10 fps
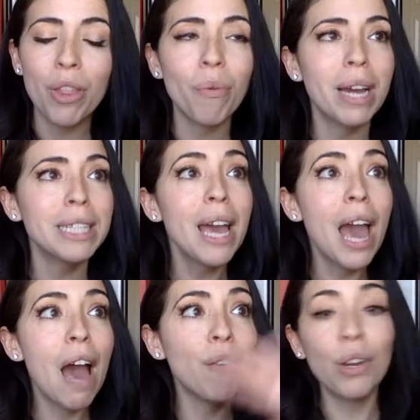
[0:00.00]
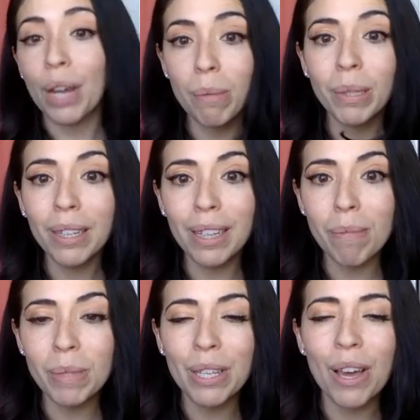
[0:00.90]
Otherwise, have an incredible
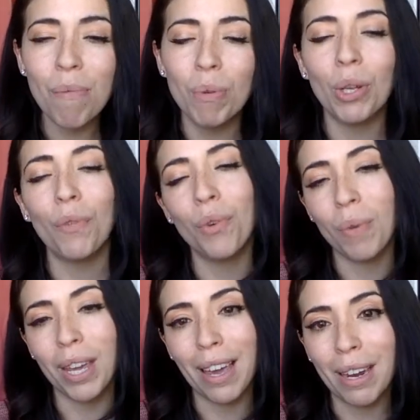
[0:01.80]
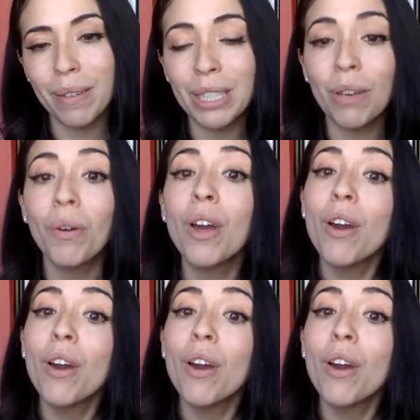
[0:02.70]
eclipse, a beautiful week, and I'll see you